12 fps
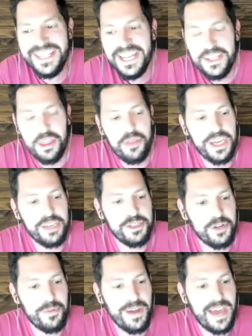But thank you,
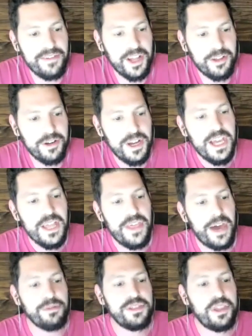sir. May I have another?
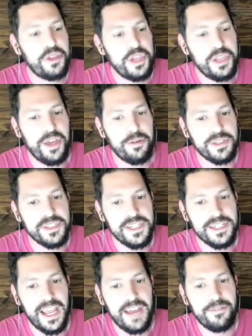That was the thing that was
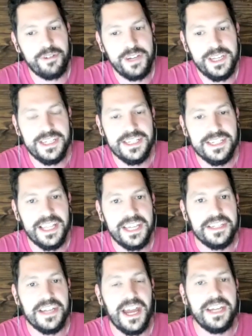in every
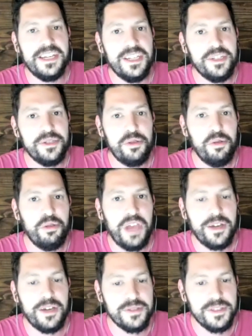like nineties, two
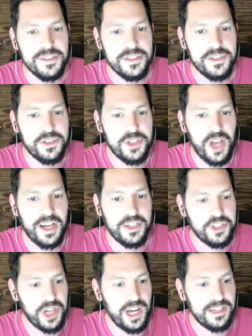thousands
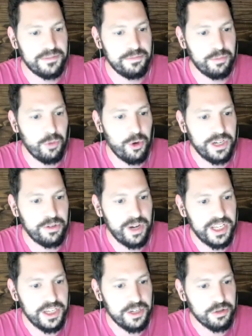shock jock morning
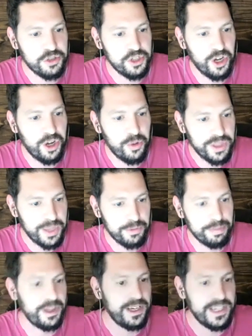radio show where they
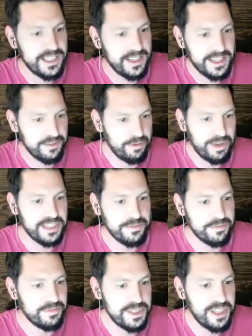would play like
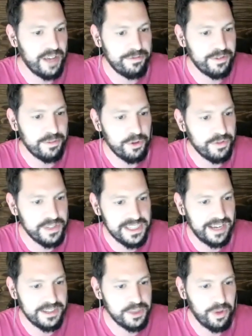random stuff from movies.
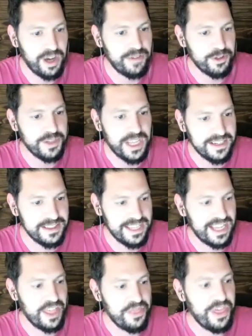I swear I've heard that,
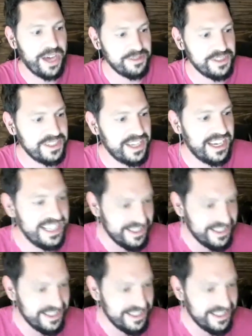that a thousand times.